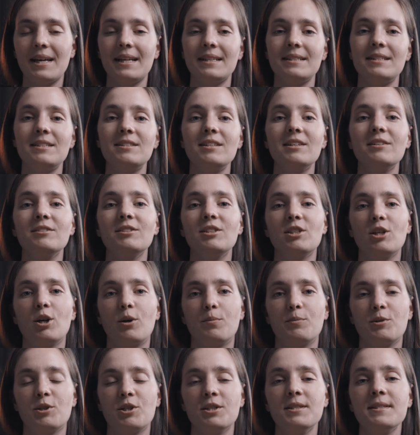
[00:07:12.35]
These are the
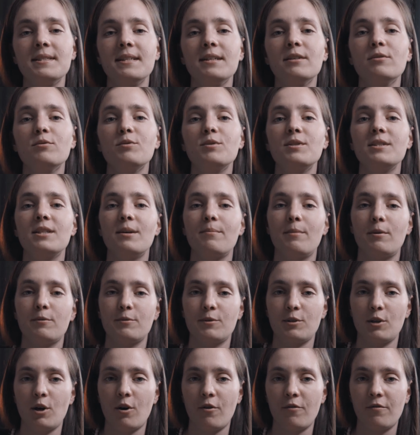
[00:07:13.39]
options I use the
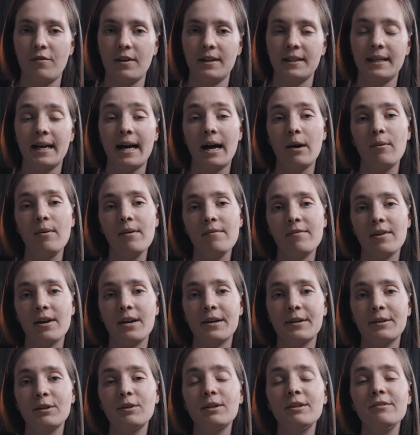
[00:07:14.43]
most often, however,
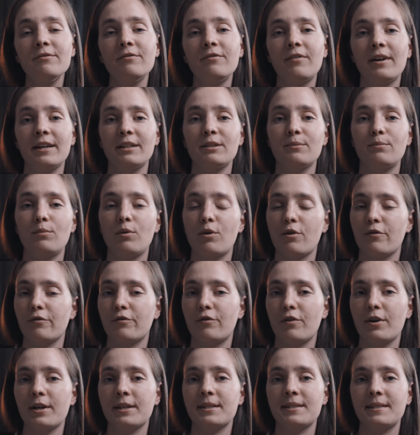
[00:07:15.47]
you can find more,
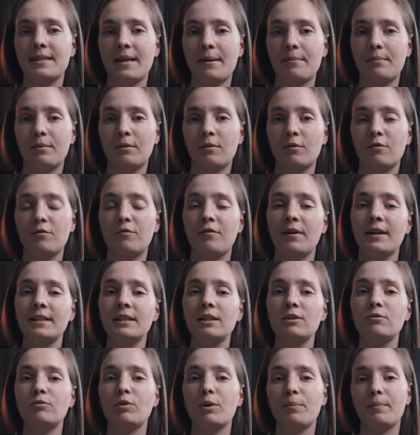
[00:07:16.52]
for example, find
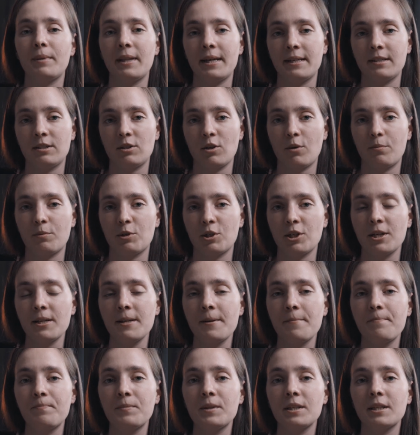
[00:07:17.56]
a replace option
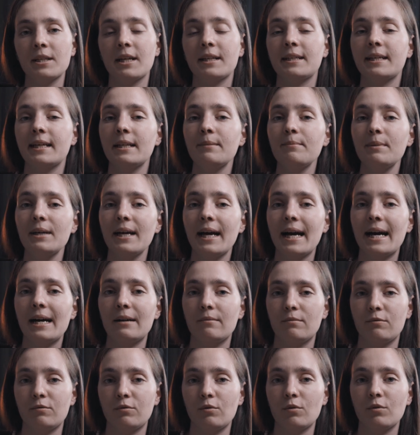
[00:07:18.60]
that can be
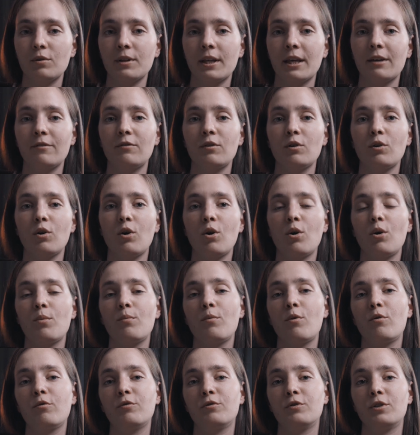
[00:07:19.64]
helpful if you
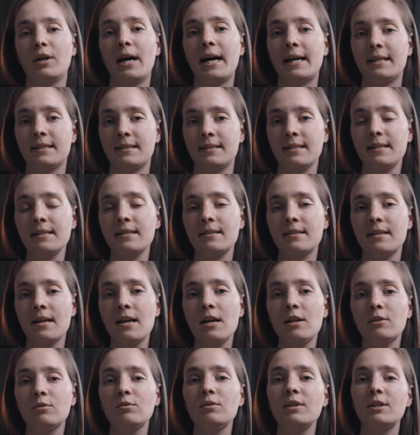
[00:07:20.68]
moved assets
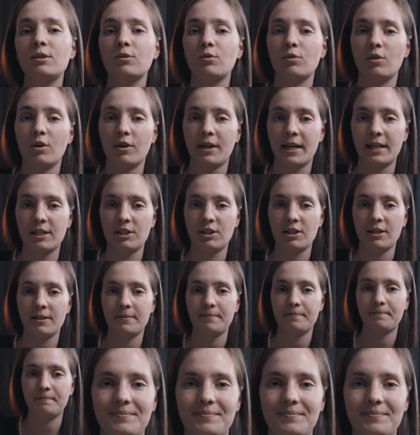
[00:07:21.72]
to the new location.